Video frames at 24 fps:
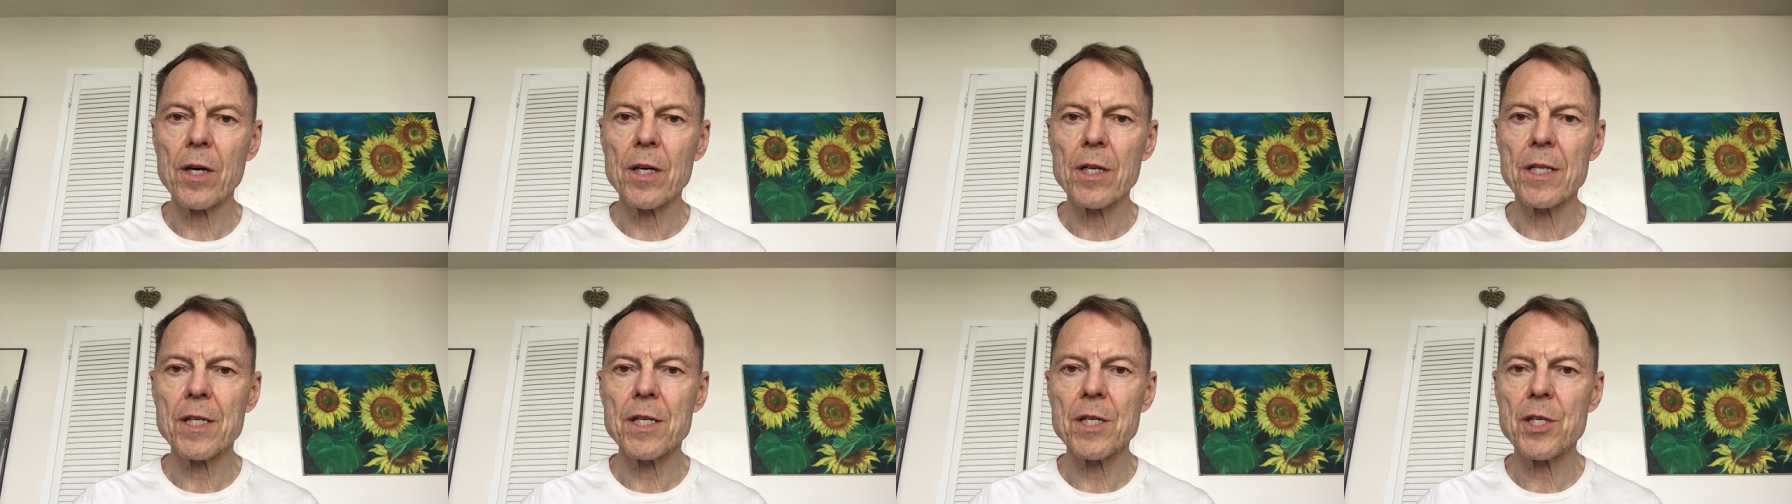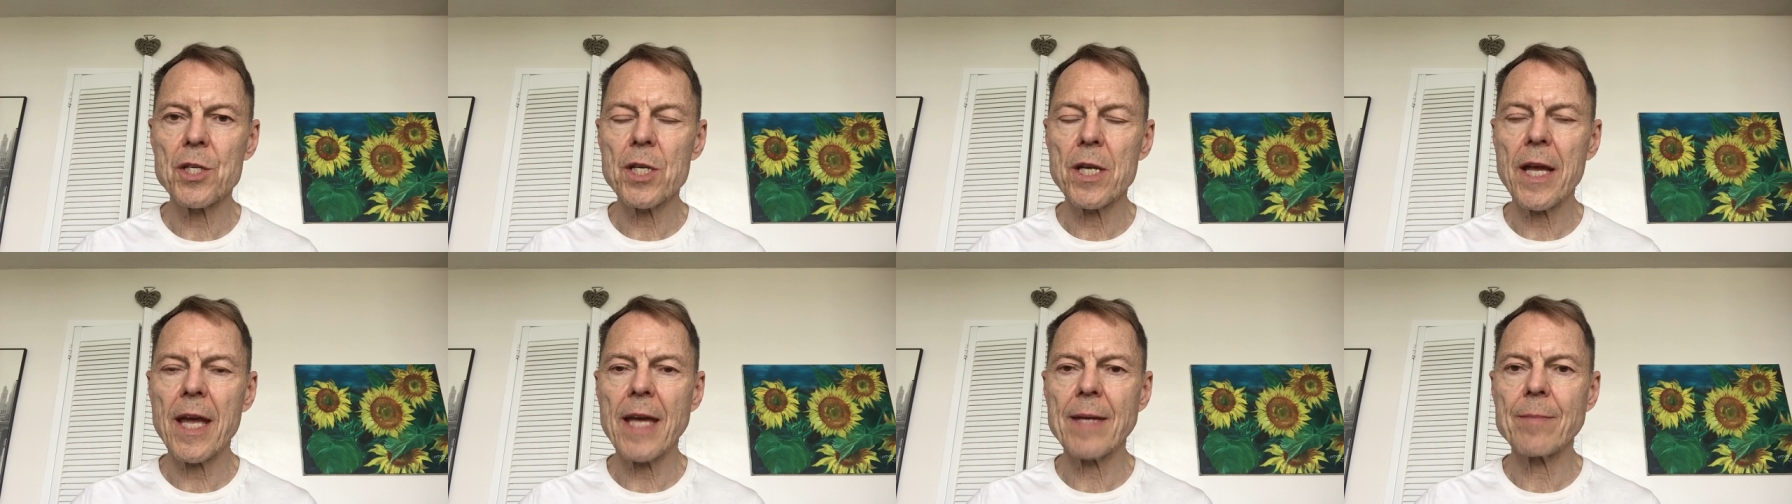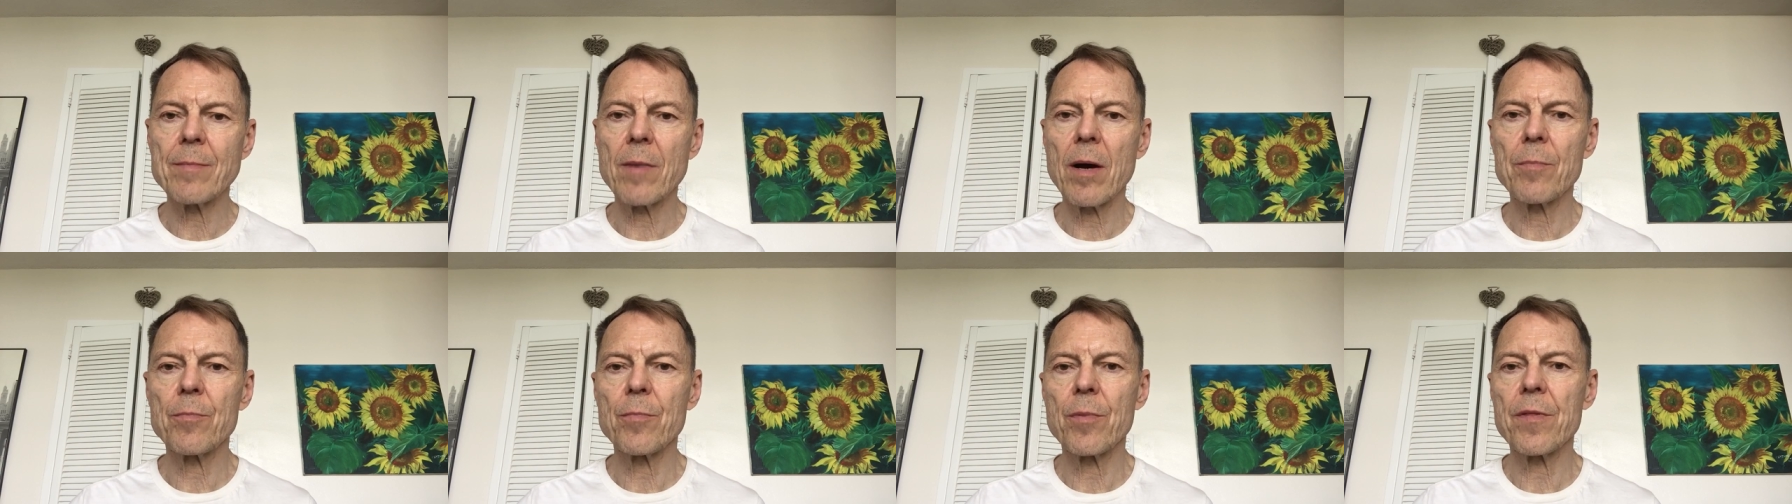is she came
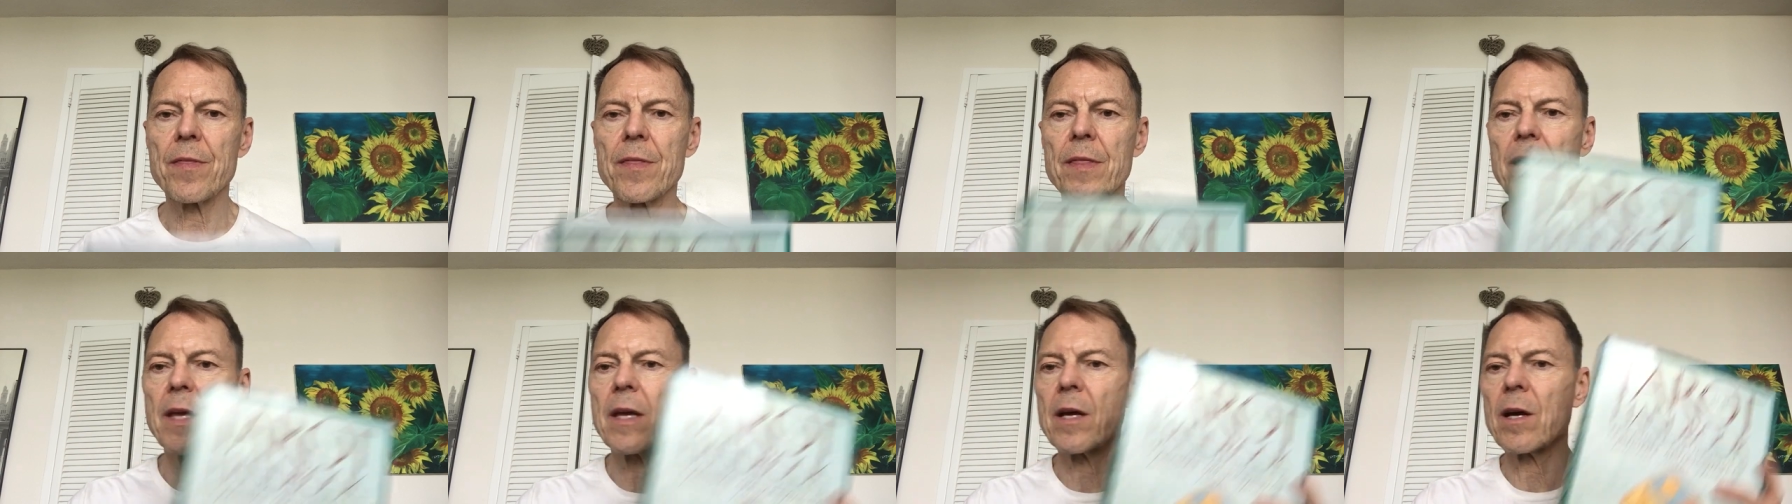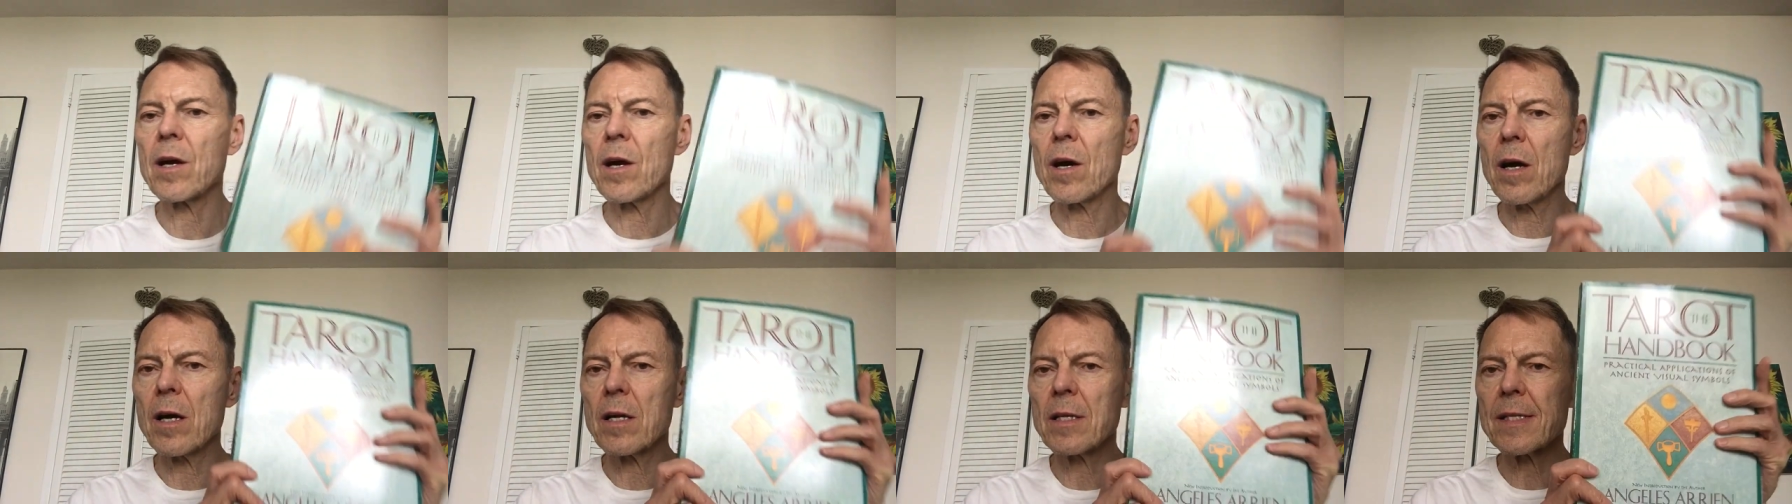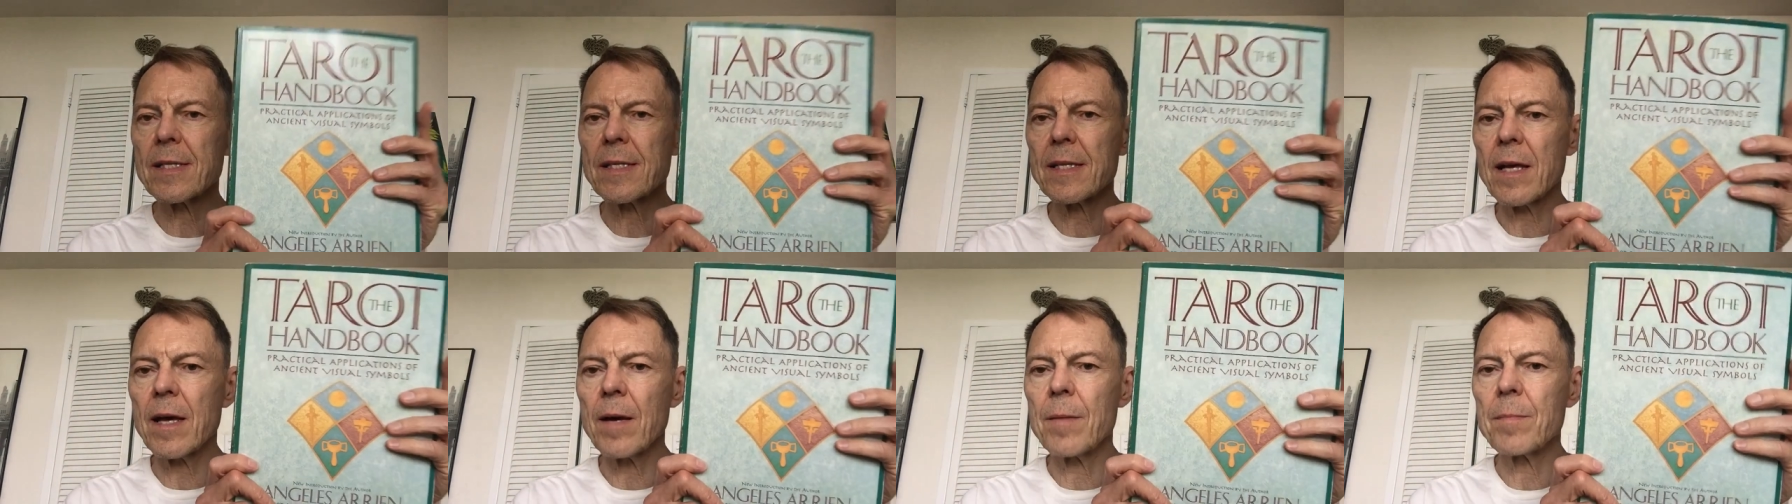up with the
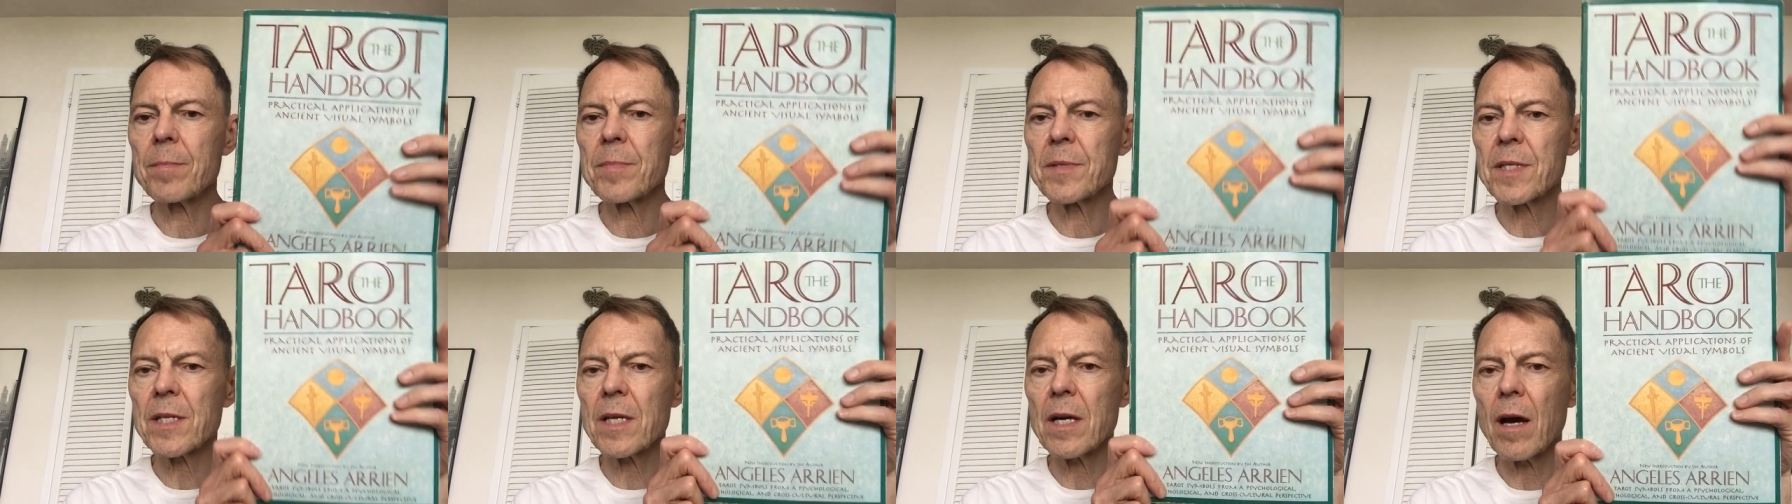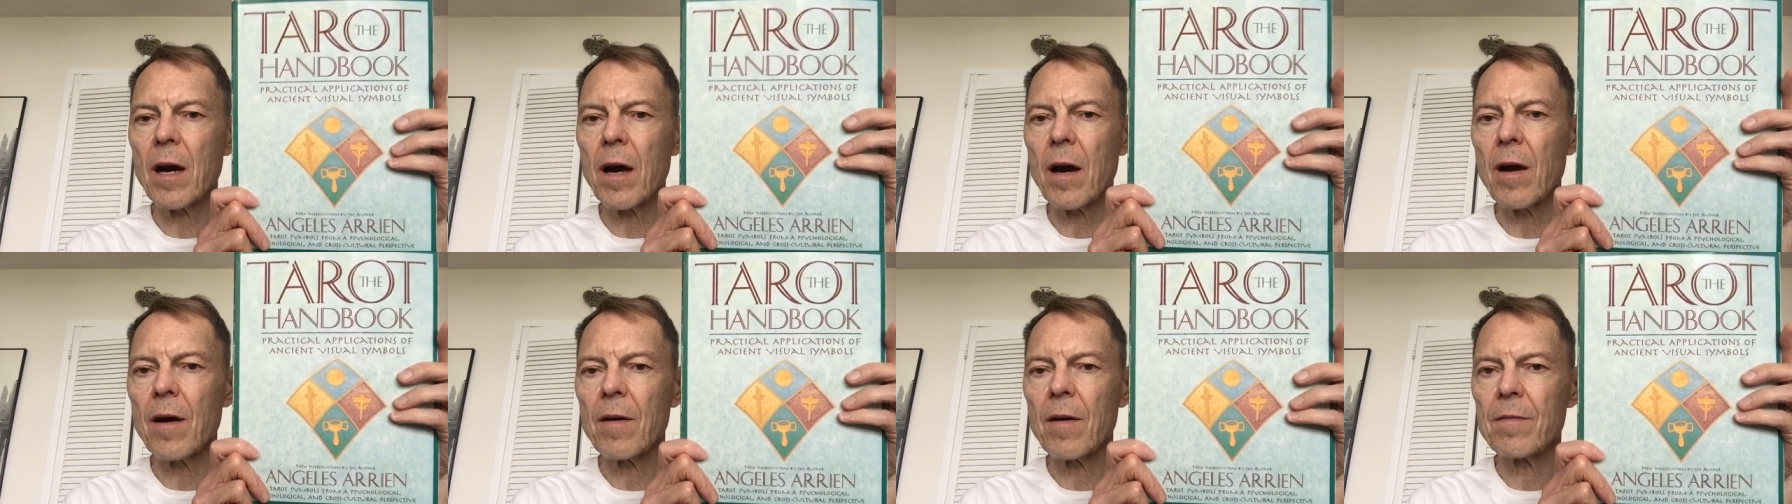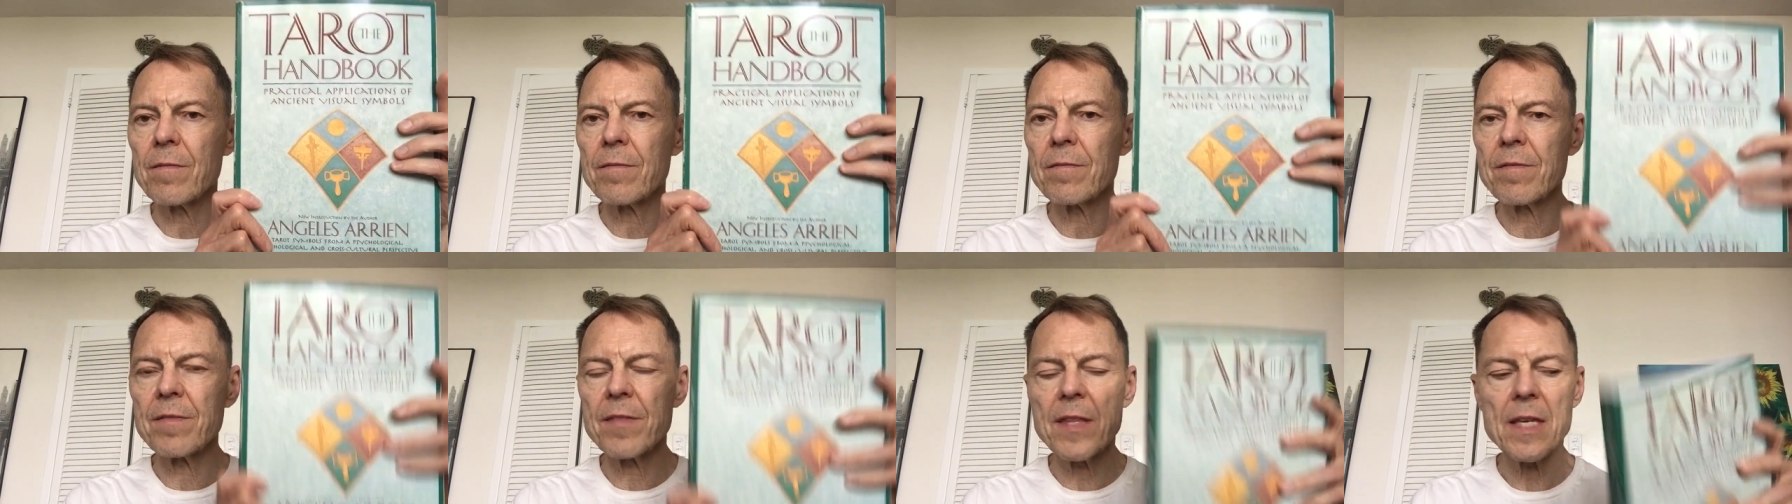concept of
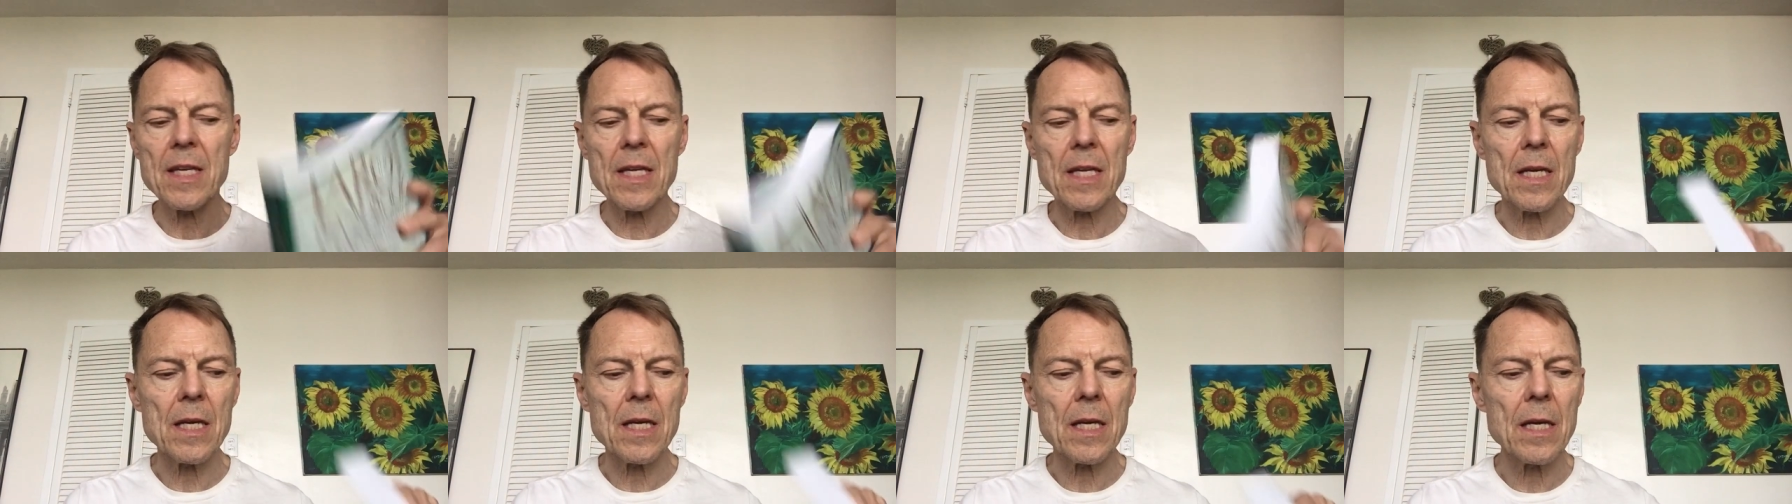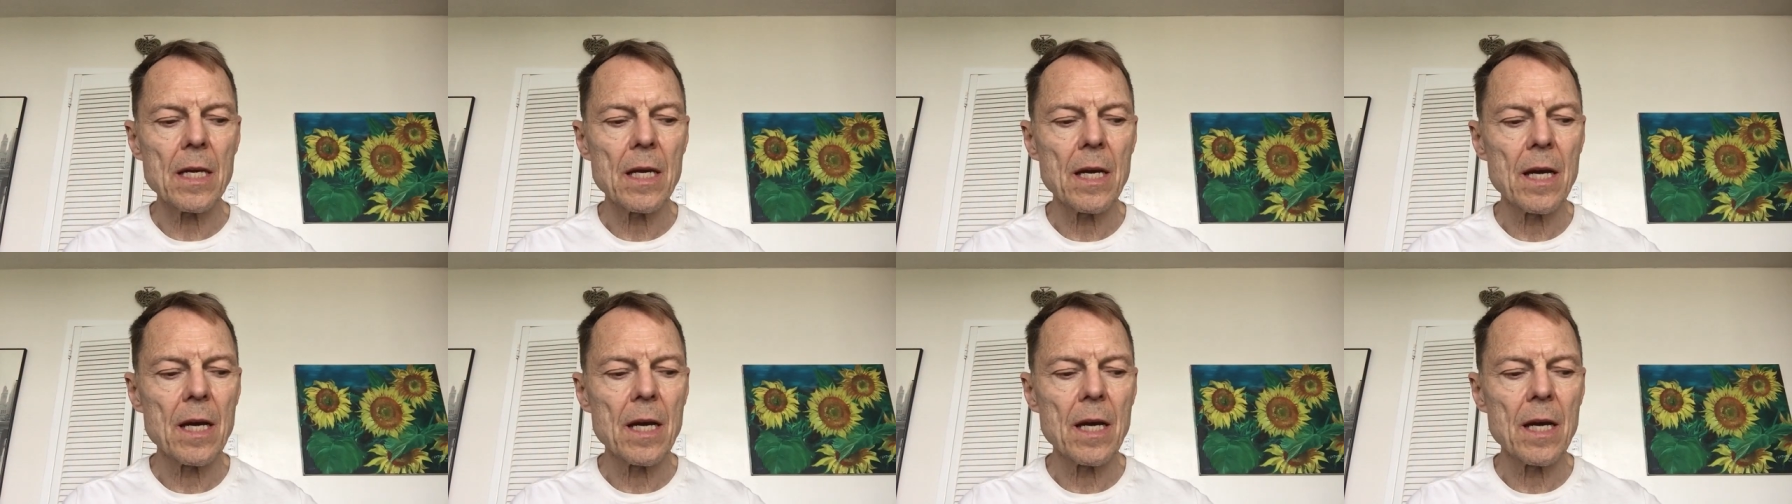the